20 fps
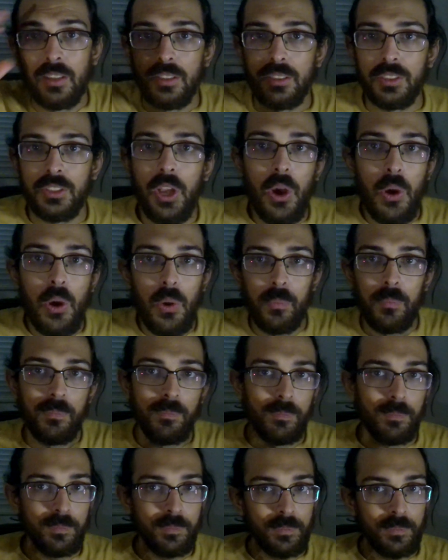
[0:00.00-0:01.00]
so,
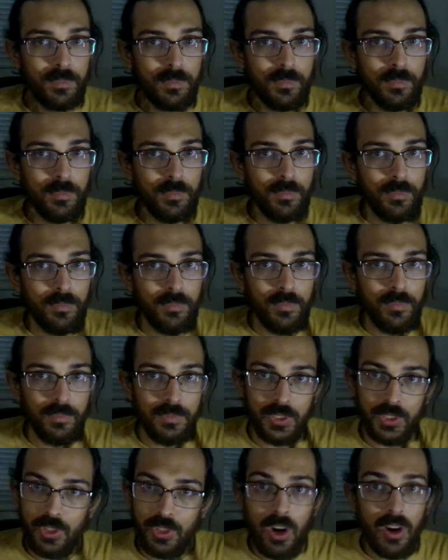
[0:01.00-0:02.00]

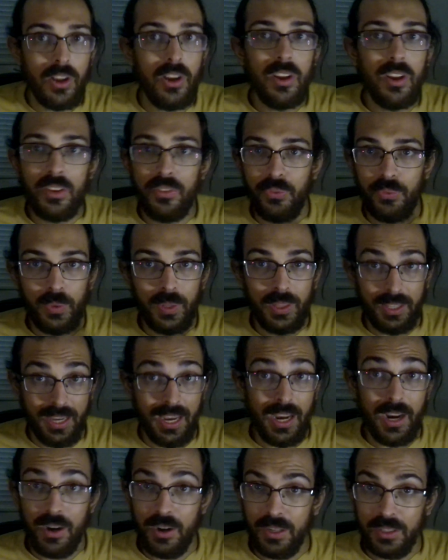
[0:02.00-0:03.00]
start off with
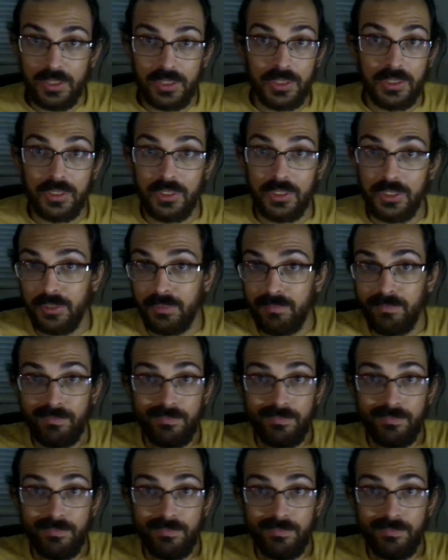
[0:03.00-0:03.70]
characters.